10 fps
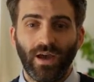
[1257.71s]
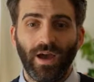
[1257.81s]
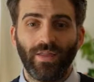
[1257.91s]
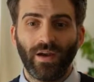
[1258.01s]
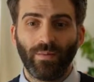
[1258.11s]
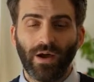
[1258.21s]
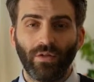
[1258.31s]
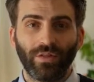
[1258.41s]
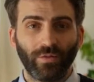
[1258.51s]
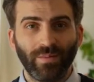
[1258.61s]
And then
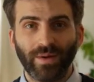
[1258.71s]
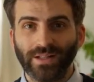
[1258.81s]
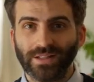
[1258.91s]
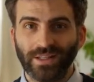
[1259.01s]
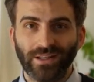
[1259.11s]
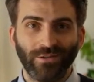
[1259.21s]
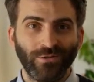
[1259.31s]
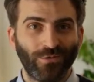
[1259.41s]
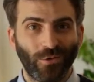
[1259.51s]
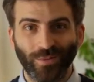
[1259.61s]
about 3 minutes in,
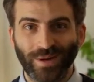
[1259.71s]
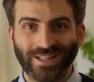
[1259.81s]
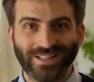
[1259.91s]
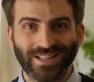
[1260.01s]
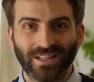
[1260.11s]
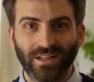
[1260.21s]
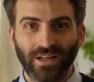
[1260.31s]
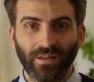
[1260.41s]
4 minutes in,